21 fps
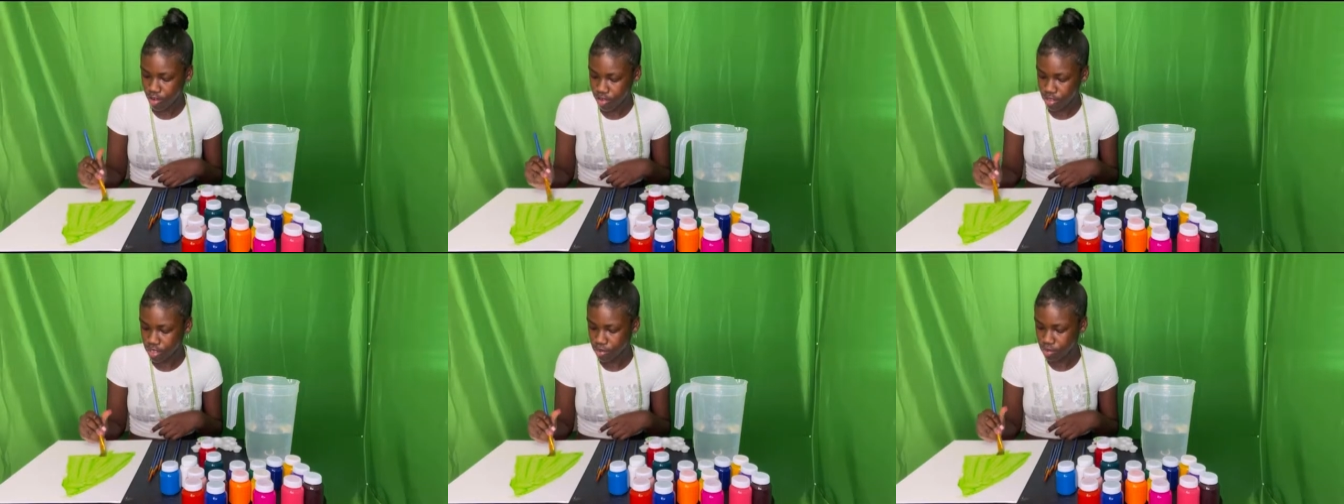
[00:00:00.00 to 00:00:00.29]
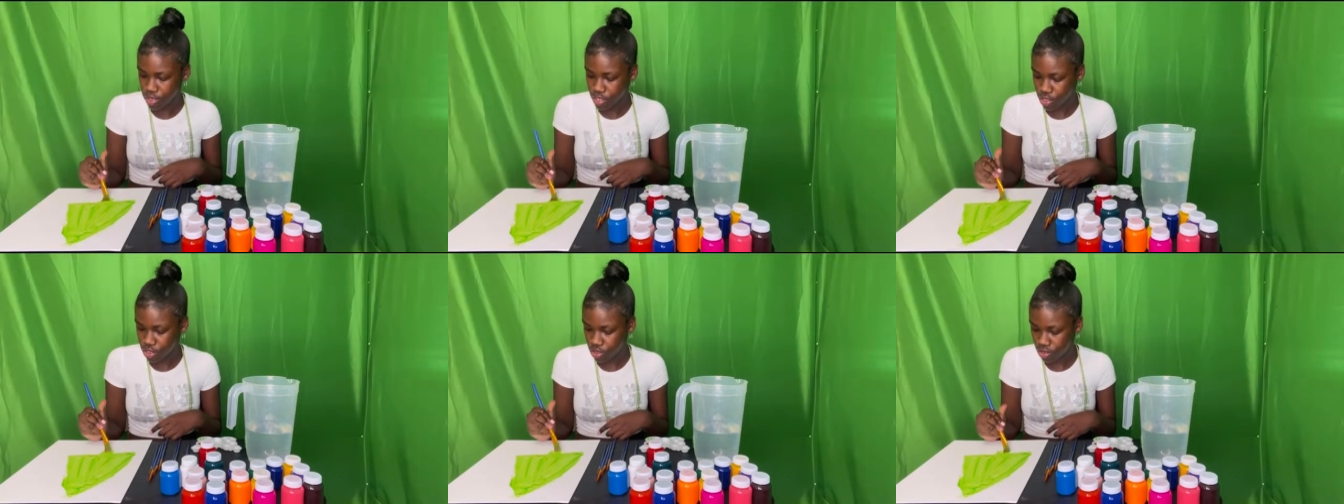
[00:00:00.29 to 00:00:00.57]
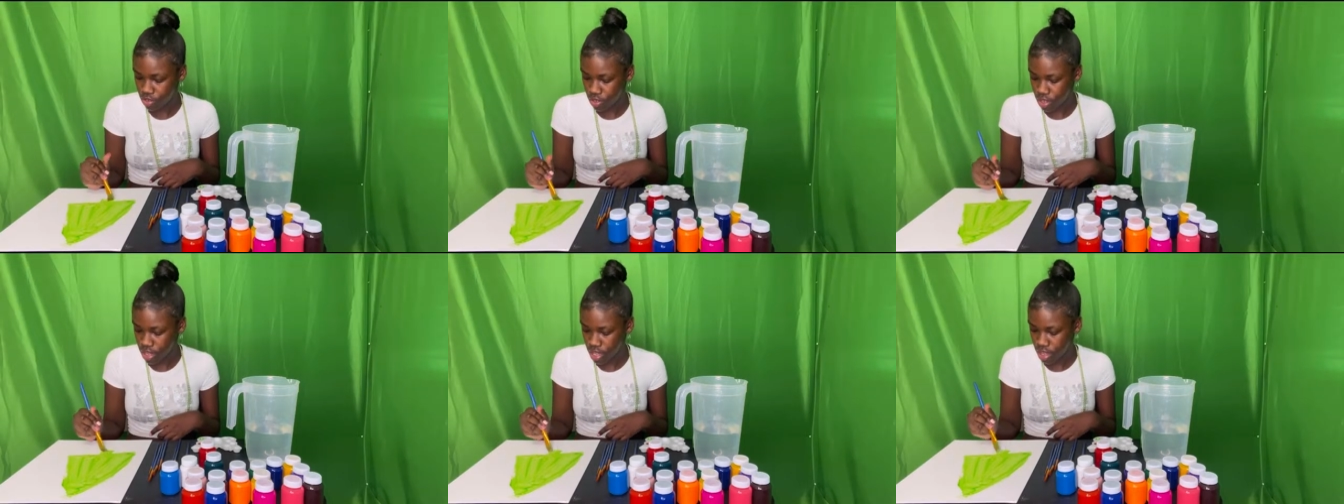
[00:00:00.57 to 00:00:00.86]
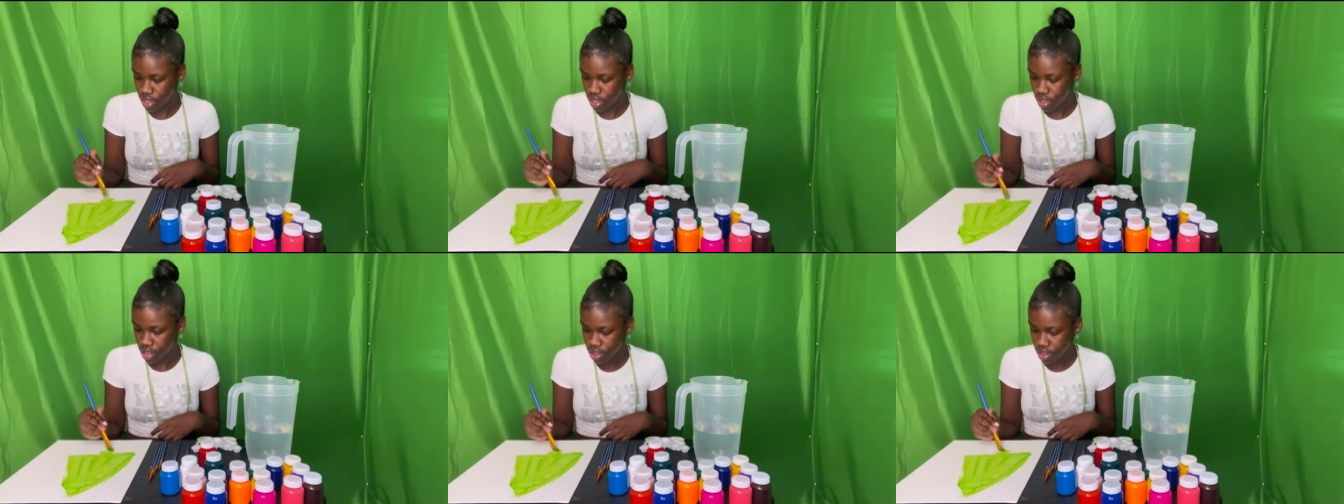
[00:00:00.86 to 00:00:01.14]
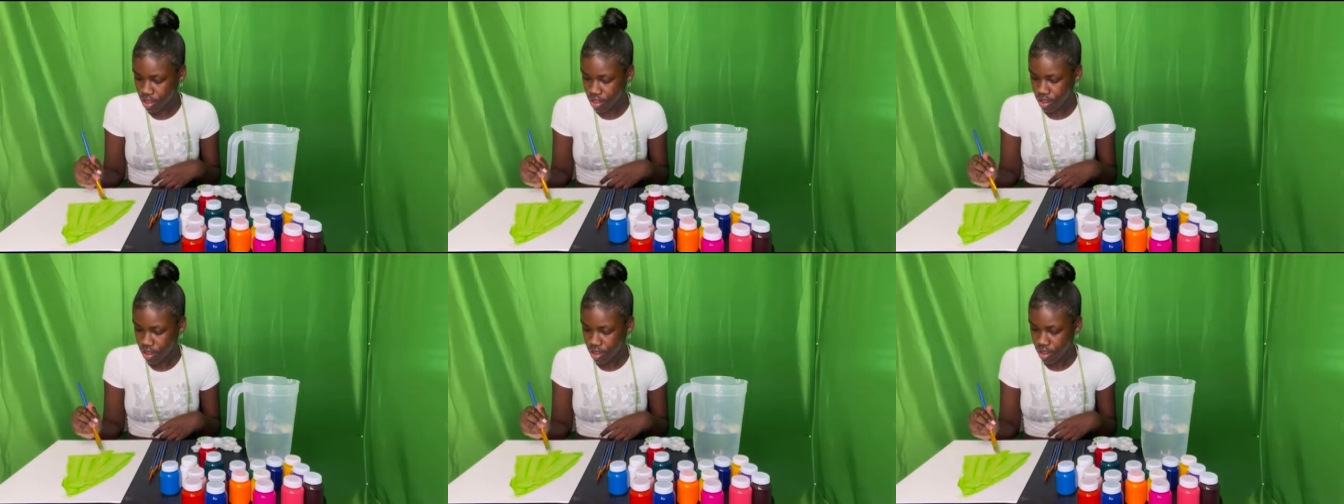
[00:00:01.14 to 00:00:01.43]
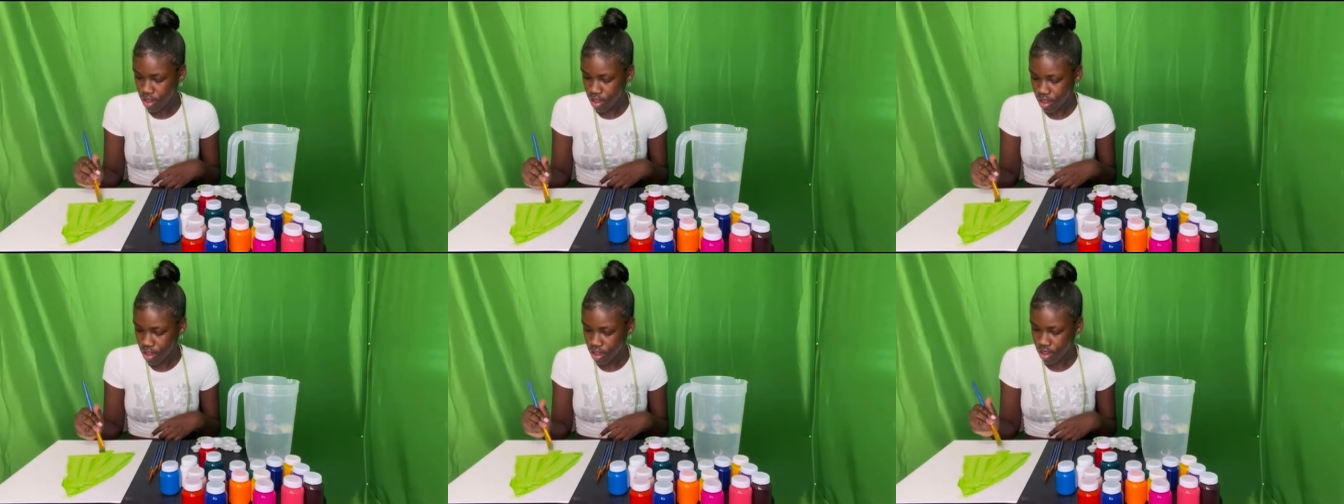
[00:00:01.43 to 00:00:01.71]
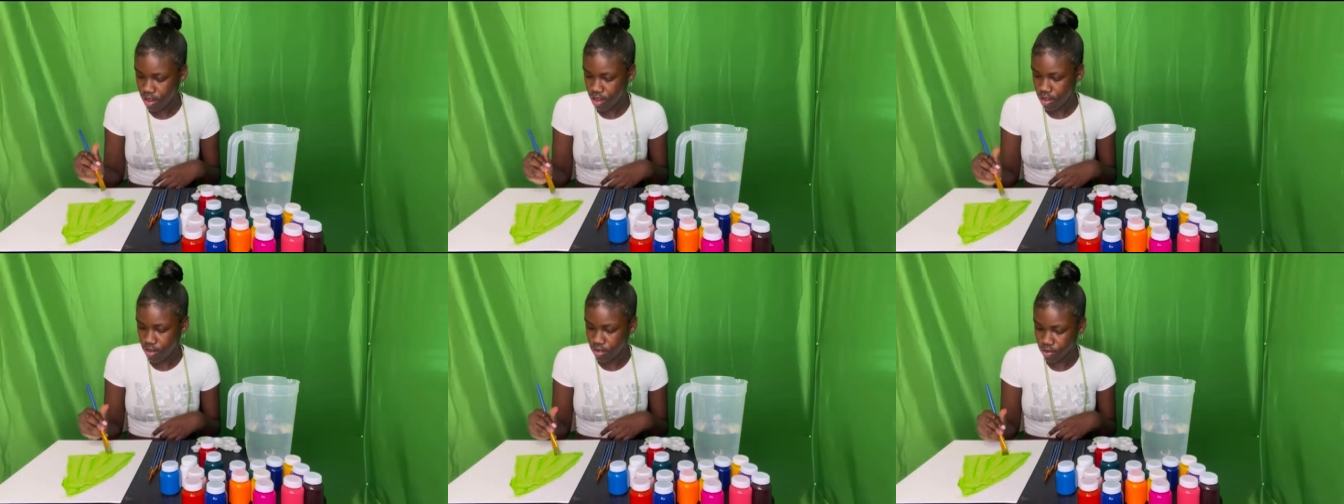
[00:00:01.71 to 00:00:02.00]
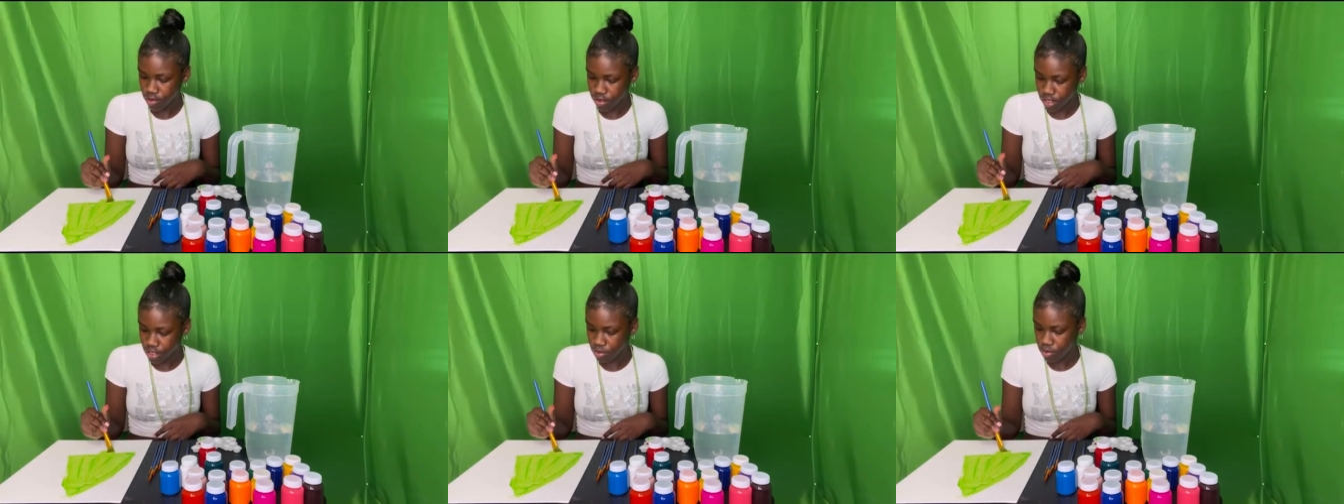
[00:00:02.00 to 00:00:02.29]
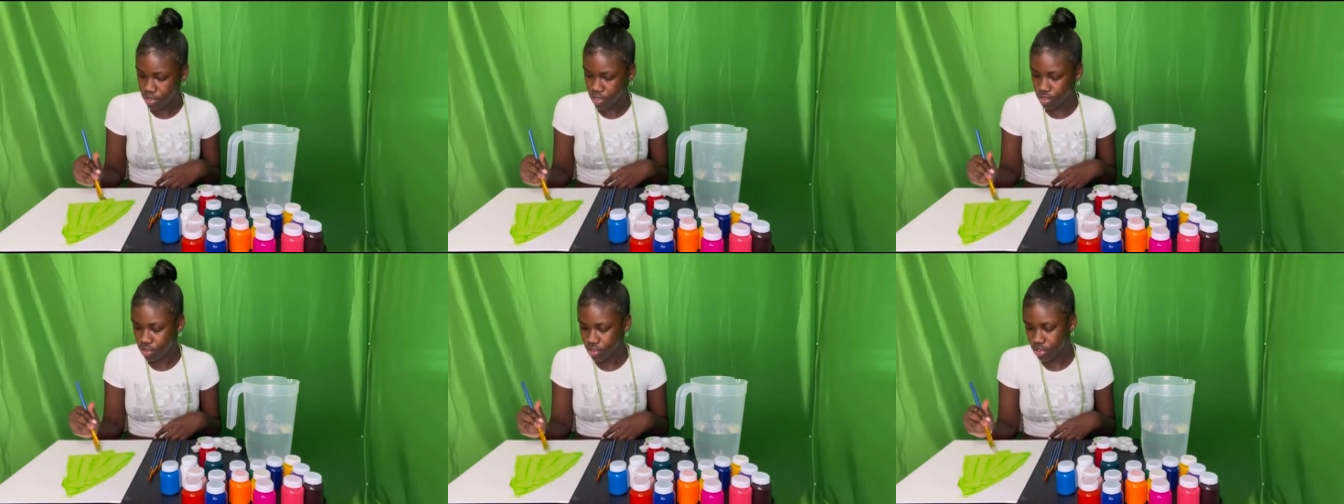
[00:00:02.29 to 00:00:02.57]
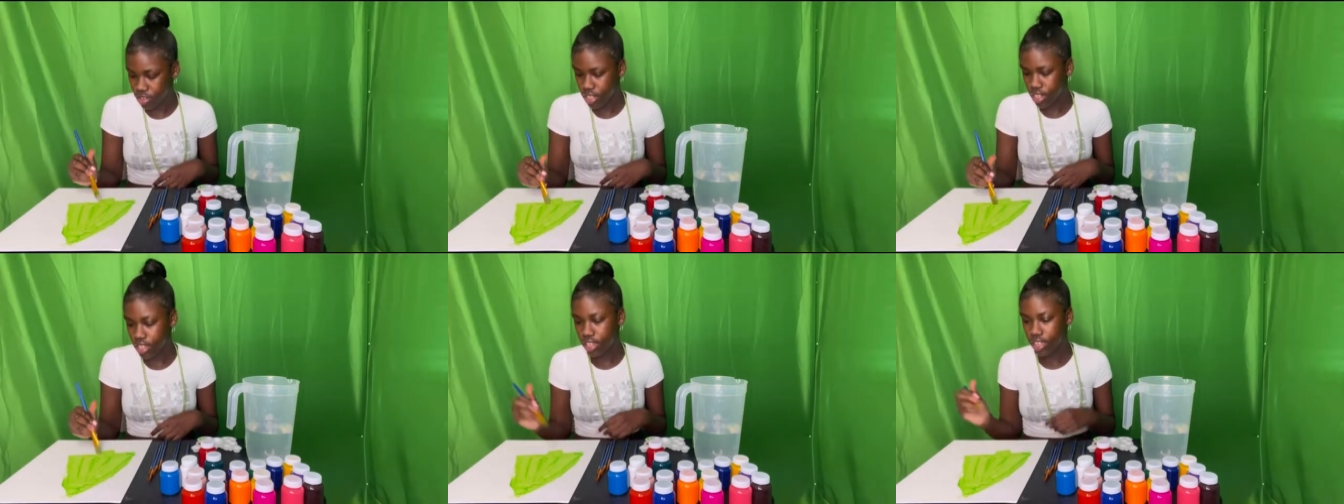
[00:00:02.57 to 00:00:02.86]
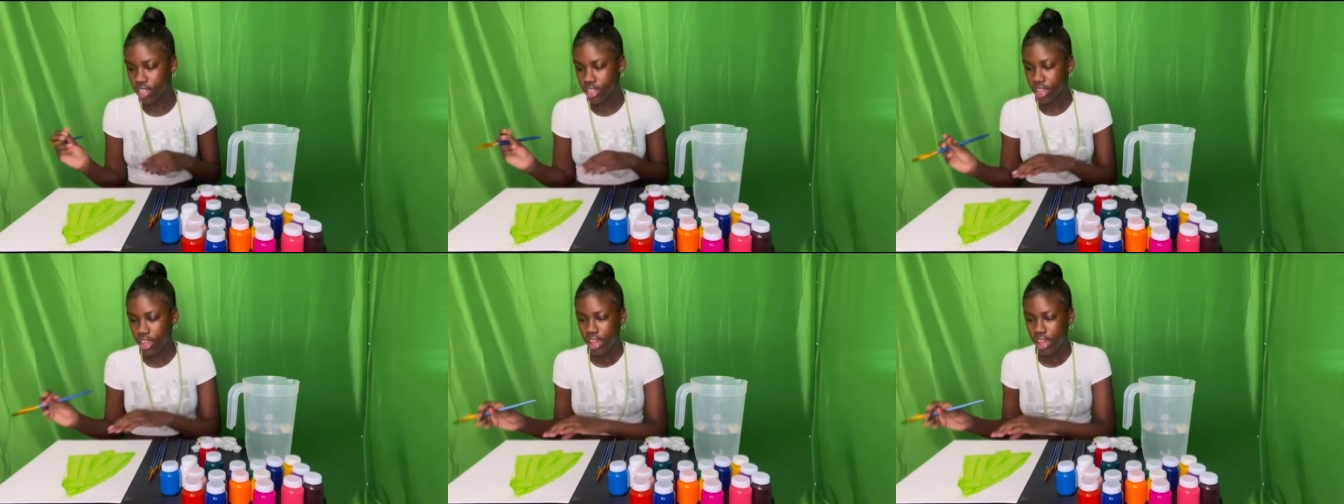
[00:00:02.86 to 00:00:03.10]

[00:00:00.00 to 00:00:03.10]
Christmas tree. Oh, Christmas tree.